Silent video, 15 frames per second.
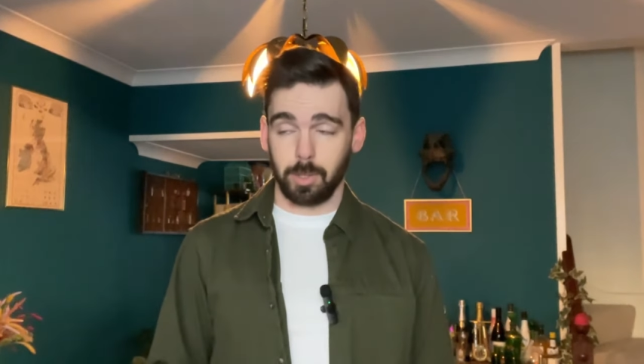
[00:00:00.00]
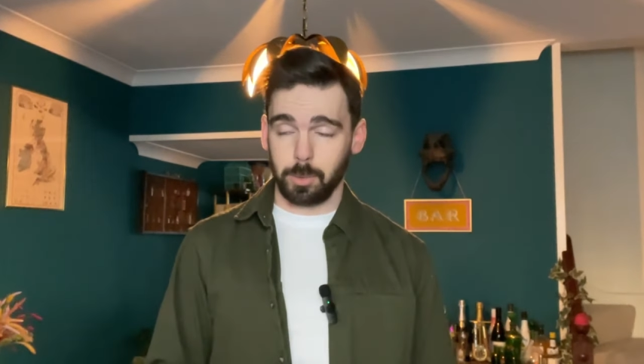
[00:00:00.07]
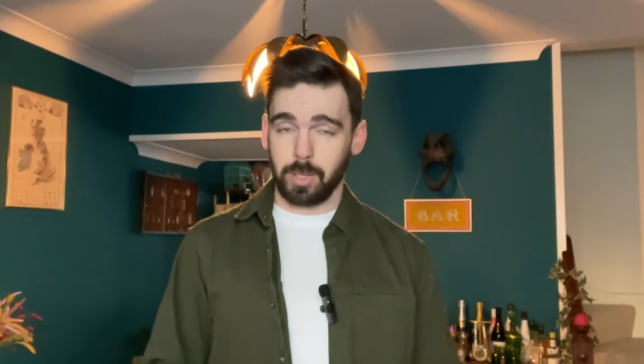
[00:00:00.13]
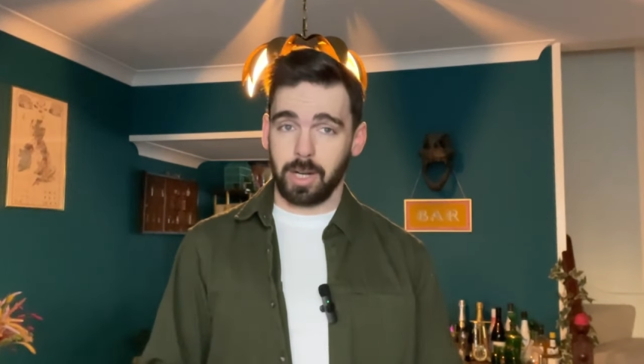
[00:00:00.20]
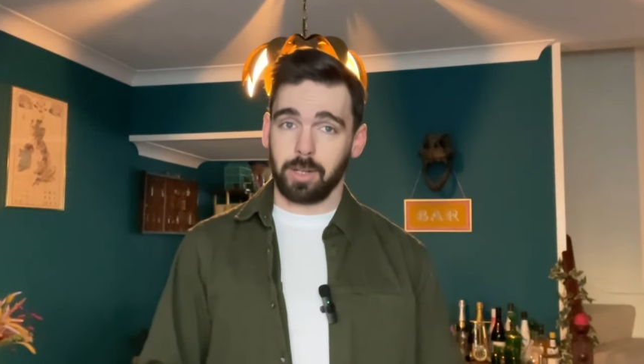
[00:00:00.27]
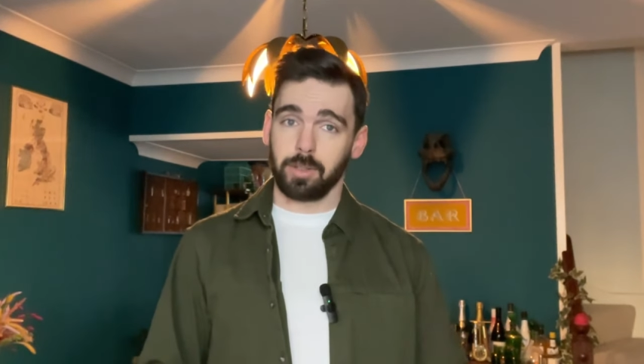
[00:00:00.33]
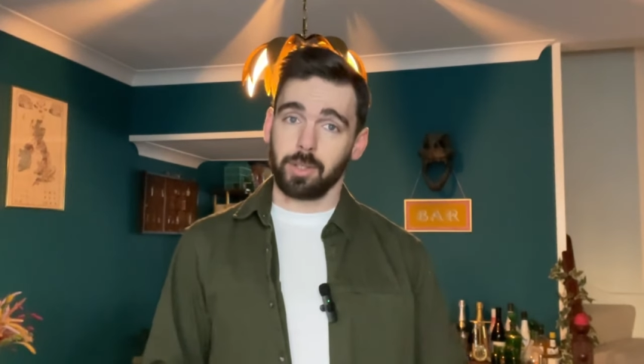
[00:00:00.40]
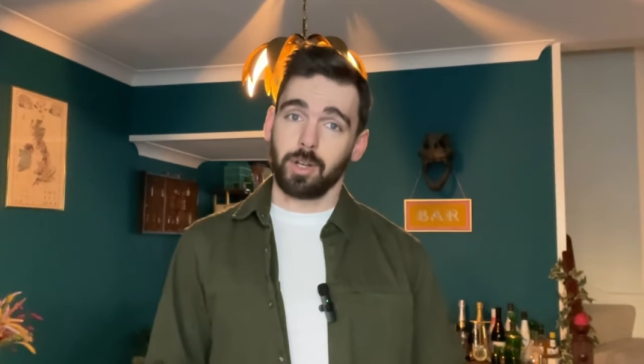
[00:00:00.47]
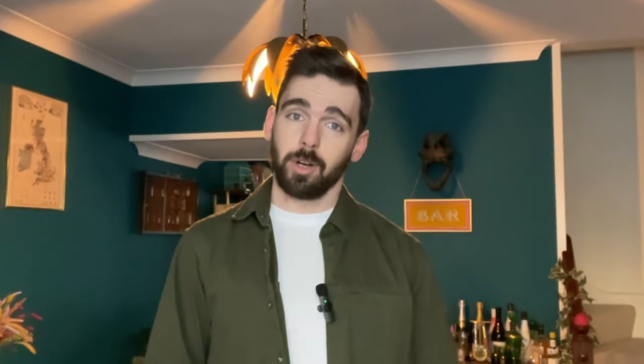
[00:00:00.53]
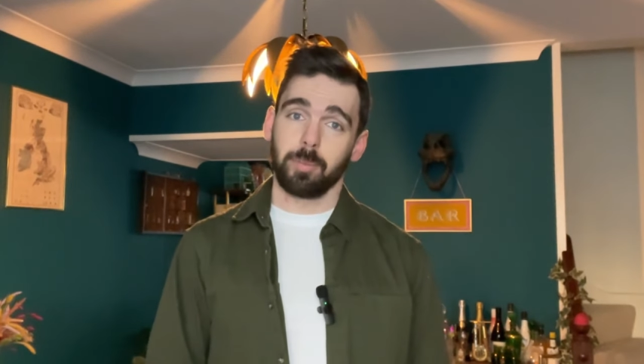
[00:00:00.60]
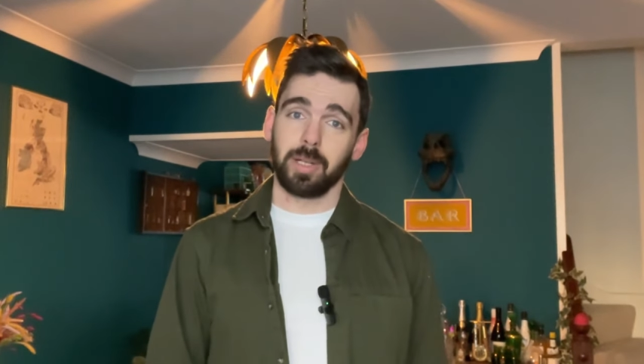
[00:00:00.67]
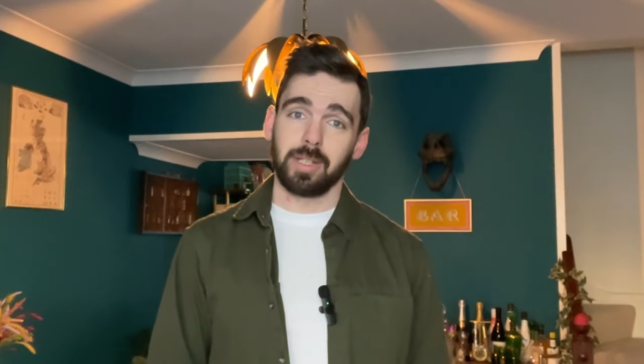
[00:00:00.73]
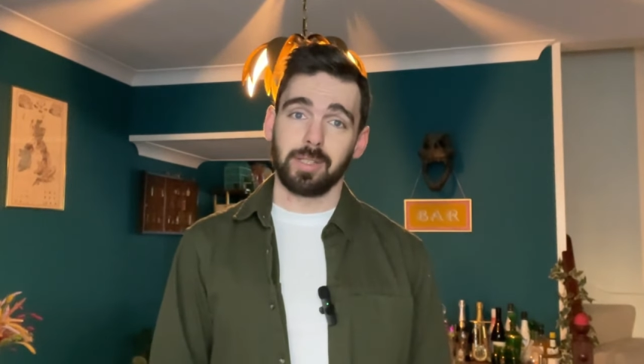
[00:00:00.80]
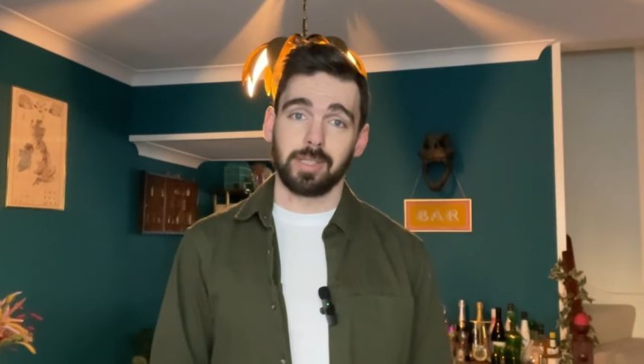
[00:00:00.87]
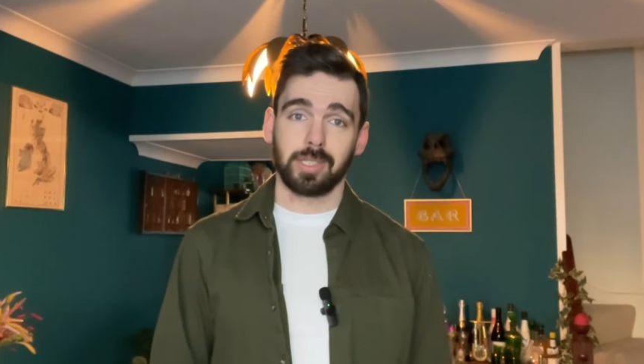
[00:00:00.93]
all down in the
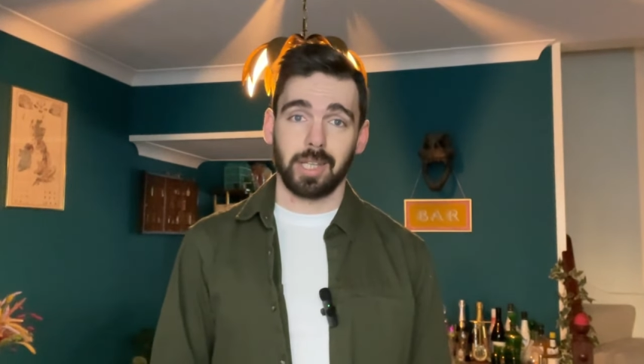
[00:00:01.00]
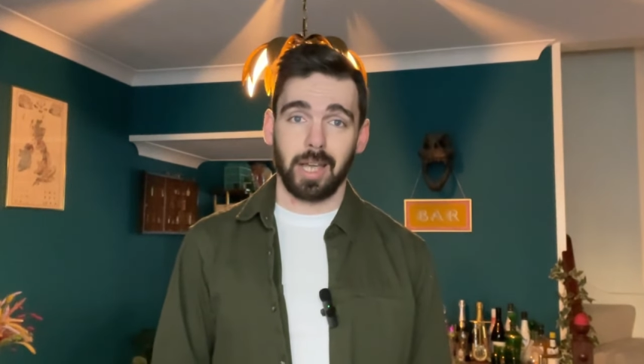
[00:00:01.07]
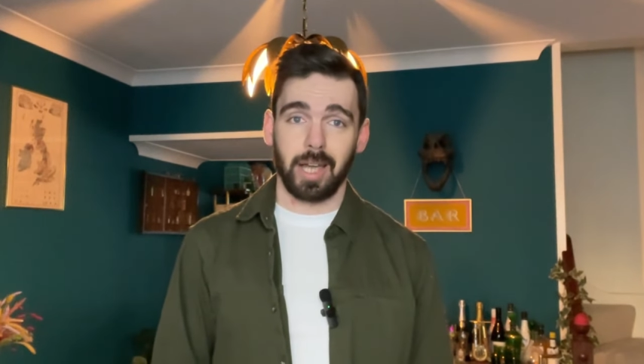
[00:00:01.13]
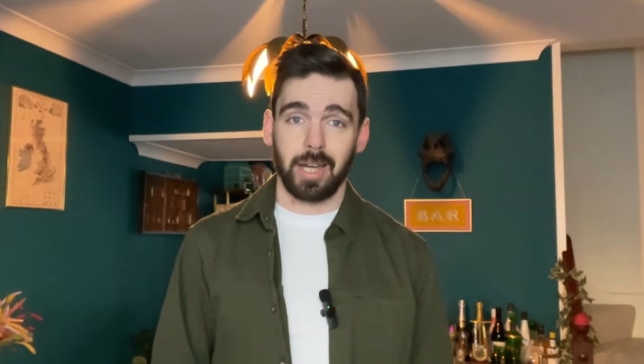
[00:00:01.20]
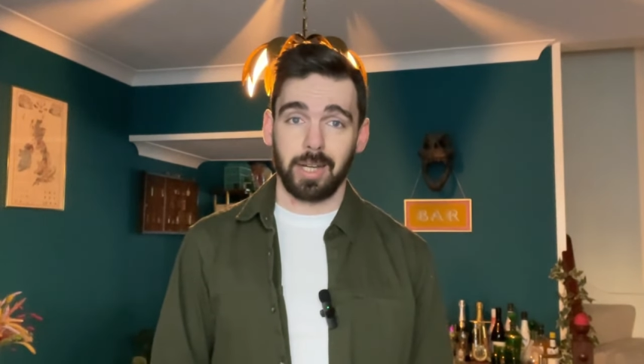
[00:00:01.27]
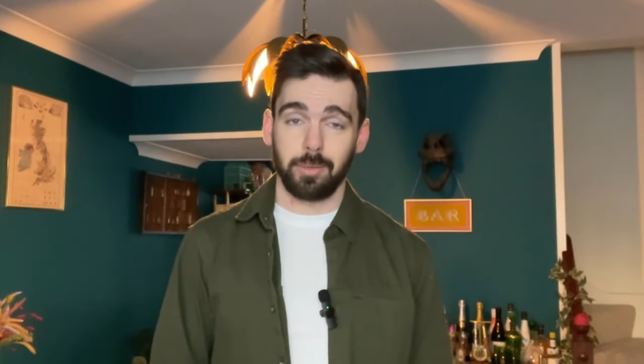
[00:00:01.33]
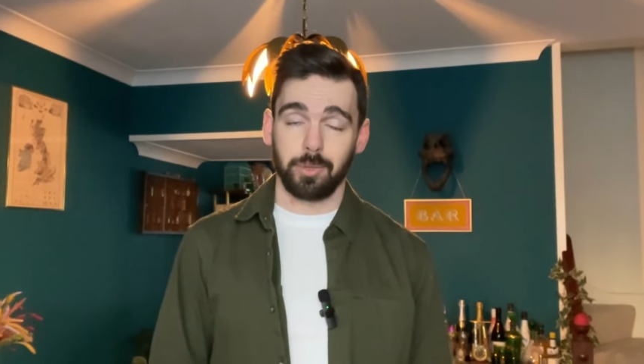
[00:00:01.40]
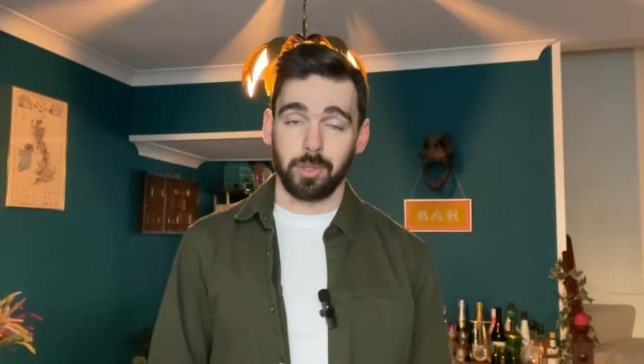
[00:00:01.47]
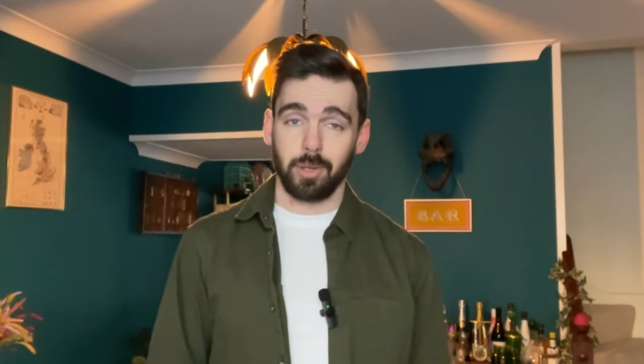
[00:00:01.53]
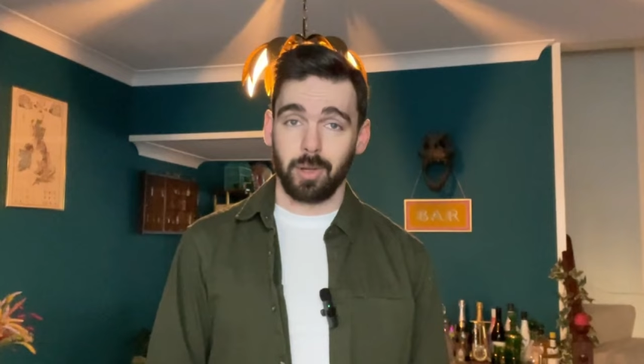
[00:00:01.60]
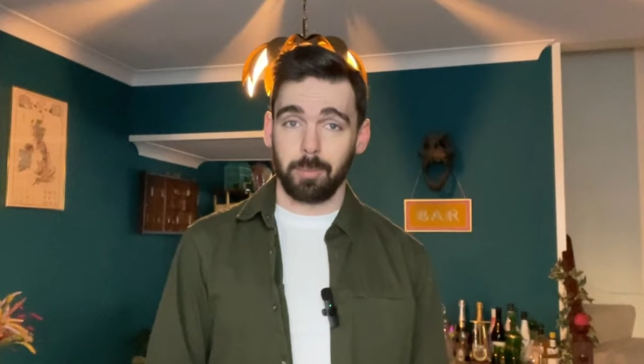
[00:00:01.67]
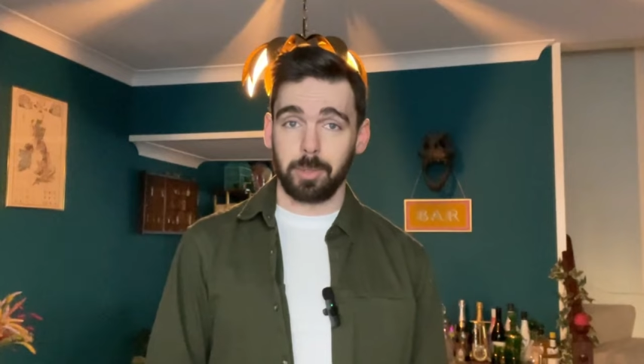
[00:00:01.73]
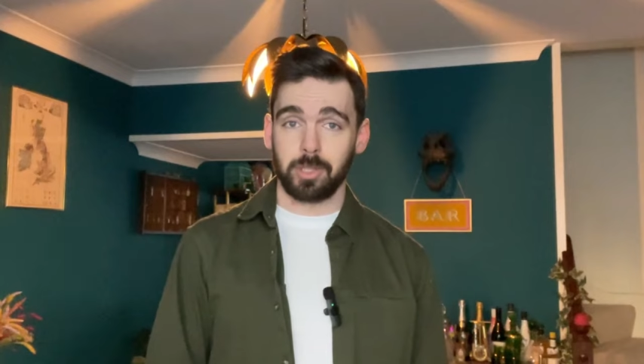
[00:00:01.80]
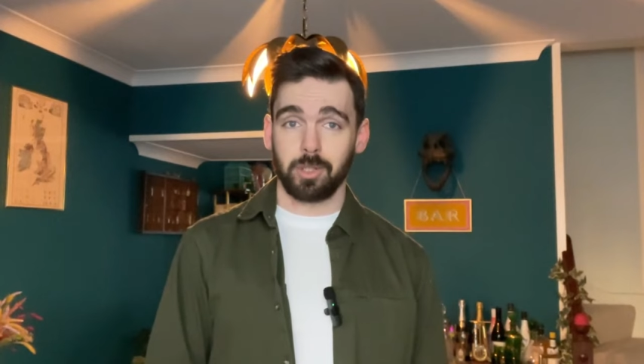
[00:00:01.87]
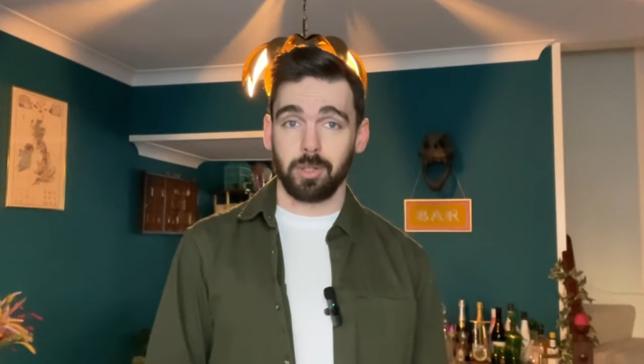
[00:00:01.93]
comments, and if you'd
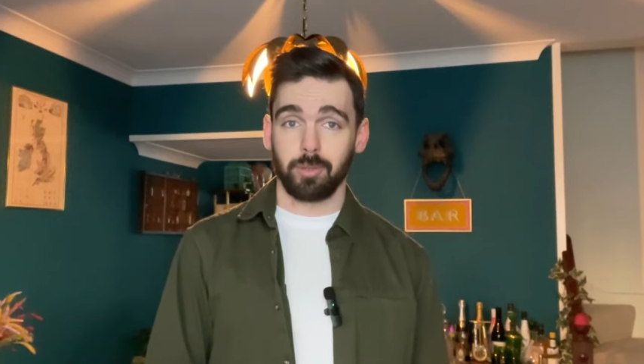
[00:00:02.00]
like me to